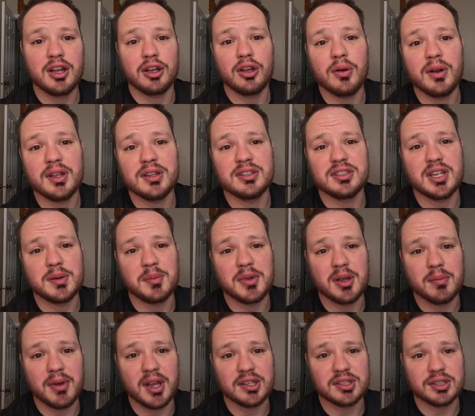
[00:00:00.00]
Go ahead and send me
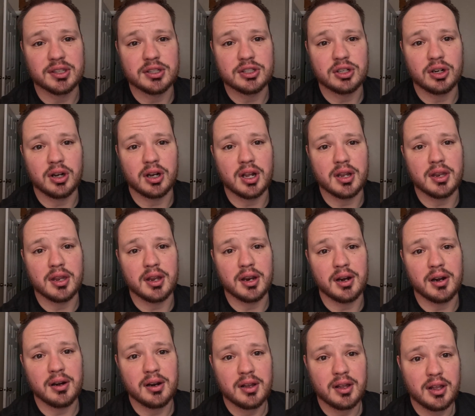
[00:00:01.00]
a message on
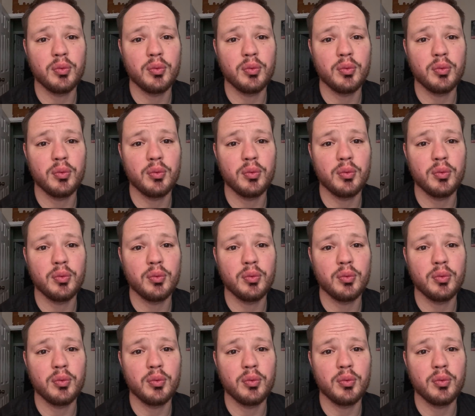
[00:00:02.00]
there.